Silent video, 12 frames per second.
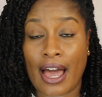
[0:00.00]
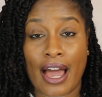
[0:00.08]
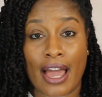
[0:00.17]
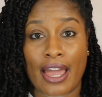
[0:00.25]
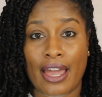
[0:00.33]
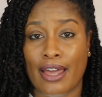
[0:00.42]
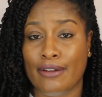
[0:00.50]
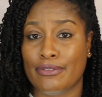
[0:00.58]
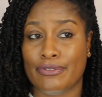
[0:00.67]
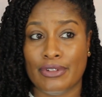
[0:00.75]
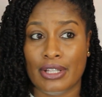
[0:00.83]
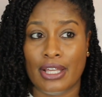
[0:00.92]
I
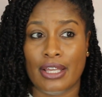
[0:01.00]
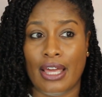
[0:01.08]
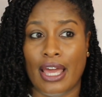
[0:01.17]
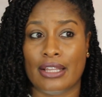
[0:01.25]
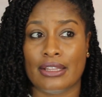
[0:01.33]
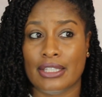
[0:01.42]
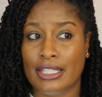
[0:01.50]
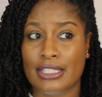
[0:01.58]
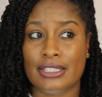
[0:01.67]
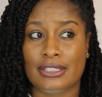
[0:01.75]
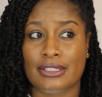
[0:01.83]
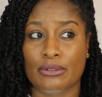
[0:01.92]
have at
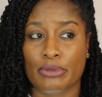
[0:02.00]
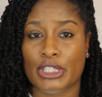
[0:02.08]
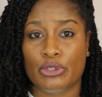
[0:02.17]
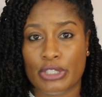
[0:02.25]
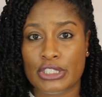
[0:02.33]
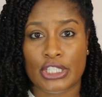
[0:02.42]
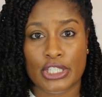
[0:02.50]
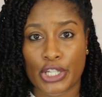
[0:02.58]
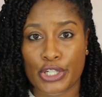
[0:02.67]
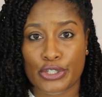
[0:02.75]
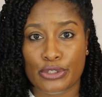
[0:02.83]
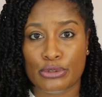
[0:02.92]
least retwisted
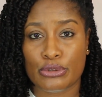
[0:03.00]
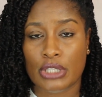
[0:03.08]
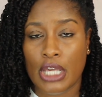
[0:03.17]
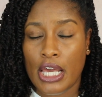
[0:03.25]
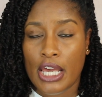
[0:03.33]
those